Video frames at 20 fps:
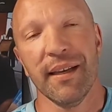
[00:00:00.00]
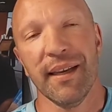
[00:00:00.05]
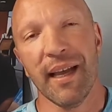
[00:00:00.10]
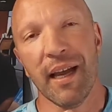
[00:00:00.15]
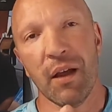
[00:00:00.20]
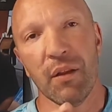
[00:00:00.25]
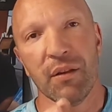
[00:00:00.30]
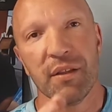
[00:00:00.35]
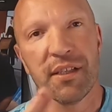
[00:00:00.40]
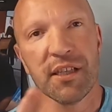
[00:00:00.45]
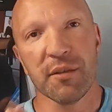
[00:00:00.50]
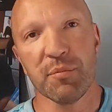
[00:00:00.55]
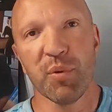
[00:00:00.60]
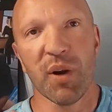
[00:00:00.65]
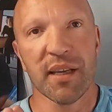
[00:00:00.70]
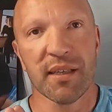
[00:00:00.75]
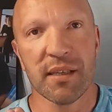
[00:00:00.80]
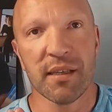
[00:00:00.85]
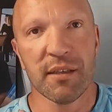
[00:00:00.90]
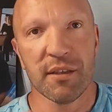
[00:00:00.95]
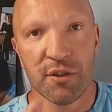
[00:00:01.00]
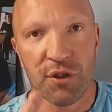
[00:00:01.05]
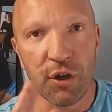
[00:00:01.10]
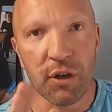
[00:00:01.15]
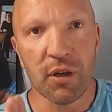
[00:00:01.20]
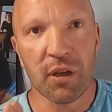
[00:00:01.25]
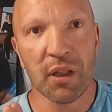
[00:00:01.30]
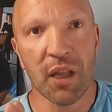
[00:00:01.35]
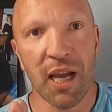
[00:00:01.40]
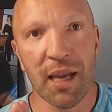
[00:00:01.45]
Now, this is present in
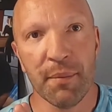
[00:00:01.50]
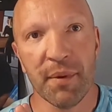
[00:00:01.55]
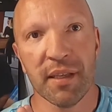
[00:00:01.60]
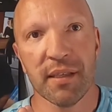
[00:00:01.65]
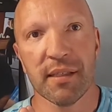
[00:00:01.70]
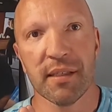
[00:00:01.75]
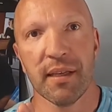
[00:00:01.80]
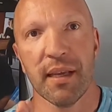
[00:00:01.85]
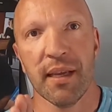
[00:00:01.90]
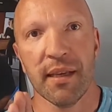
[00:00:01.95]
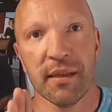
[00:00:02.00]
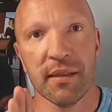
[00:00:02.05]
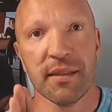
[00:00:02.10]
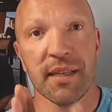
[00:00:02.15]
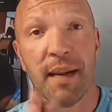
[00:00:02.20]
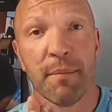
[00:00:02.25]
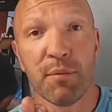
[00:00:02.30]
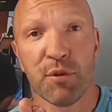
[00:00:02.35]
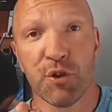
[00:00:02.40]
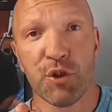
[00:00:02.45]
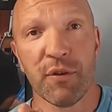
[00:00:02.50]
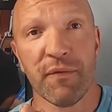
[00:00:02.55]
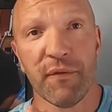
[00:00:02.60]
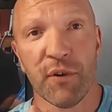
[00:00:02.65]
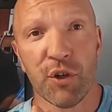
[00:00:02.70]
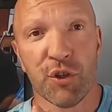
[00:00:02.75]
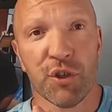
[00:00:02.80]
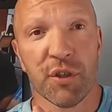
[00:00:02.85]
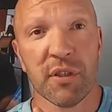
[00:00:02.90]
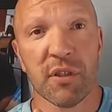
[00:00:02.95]
certain climates and in temperature
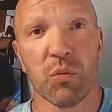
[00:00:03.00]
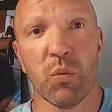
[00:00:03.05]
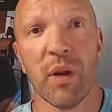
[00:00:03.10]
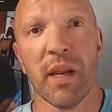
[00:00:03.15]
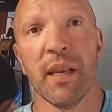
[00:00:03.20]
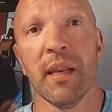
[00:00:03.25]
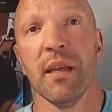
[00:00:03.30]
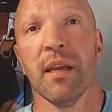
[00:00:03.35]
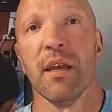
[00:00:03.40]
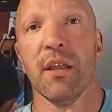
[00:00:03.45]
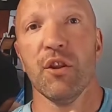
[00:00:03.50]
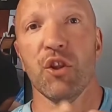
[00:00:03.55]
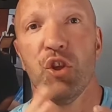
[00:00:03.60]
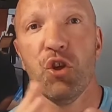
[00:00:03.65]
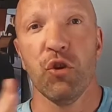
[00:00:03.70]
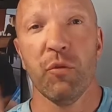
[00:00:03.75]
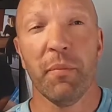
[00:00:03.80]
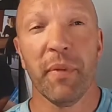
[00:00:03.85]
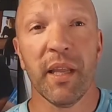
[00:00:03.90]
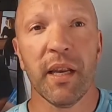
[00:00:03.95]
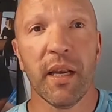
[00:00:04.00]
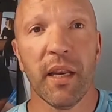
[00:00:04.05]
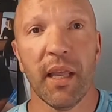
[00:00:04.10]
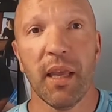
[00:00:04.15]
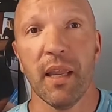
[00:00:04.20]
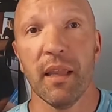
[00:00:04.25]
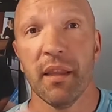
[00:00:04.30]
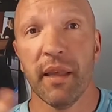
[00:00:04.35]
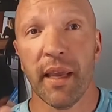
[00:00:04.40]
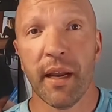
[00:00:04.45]
versions when the
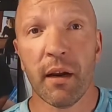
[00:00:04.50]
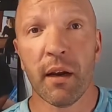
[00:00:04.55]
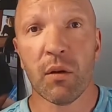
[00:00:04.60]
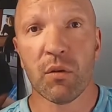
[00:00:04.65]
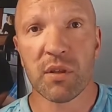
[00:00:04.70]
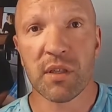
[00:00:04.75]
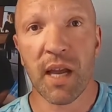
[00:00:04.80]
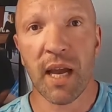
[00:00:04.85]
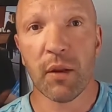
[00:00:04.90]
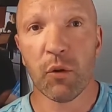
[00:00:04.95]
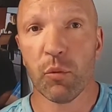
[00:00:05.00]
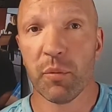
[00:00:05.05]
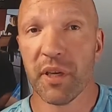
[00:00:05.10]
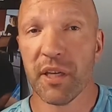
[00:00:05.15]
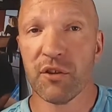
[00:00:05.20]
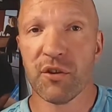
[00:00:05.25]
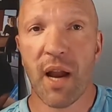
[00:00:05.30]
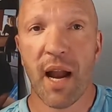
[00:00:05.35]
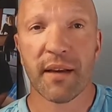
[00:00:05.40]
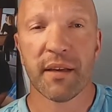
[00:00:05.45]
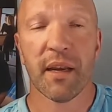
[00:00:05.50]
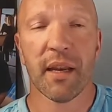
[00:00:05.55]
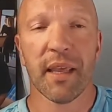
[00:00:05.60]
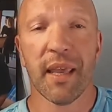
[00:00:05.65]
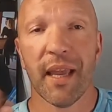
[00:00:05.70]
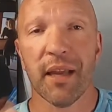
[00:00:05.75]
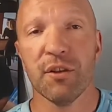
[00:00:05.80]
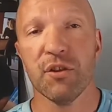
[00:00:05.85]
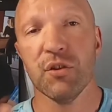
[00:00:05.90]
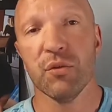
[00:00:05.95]
humidity in the air outside will be attracted
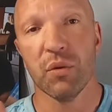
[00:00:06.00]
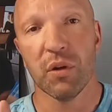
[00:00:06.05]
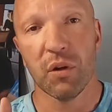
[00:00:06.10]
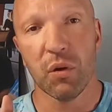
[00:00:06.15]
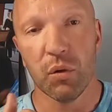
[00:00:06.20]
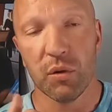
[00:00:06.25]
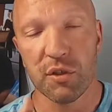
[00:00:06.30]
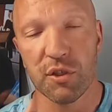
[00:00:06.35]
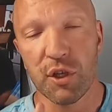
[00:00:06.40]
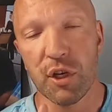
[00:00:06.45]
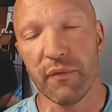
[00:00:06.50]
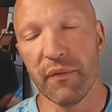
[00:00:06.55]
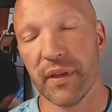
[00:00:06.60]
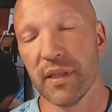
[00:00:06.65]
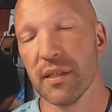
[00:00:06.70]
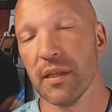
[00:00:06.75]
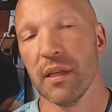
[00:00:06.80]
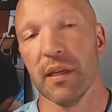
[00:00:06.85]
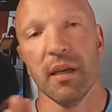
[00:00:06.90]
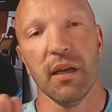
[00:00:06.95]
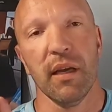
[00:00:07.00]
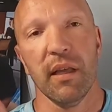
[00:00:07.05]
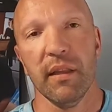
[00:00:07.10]
again to a cold surface.